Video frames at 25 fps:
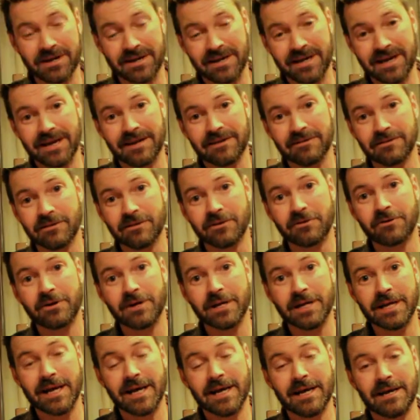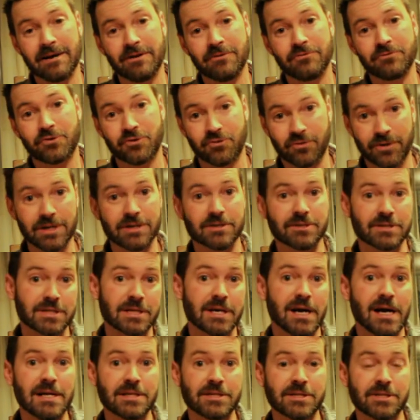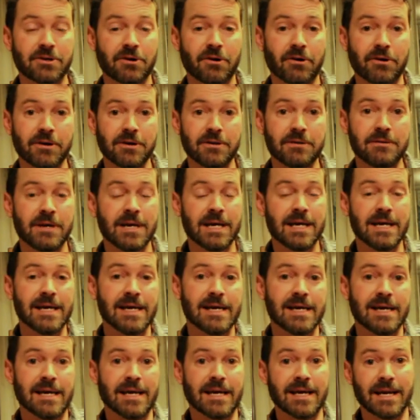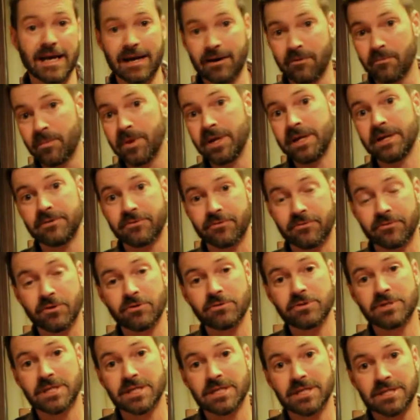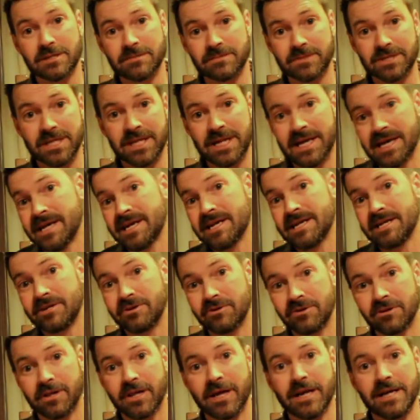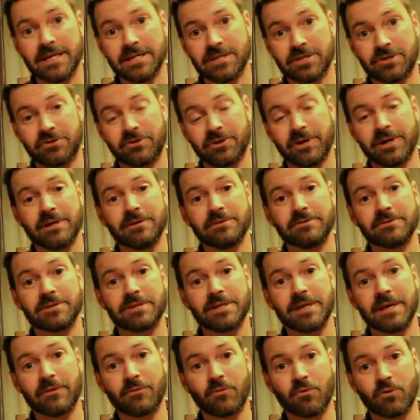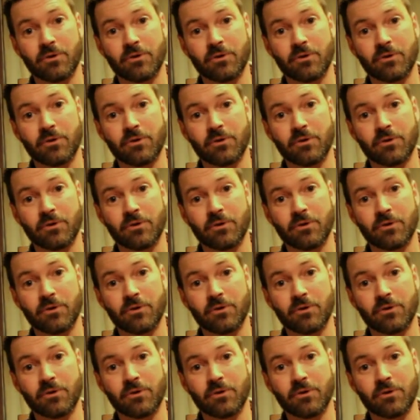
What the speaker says: at kind of learning how trails got started and how many of the road systems today utilize trails that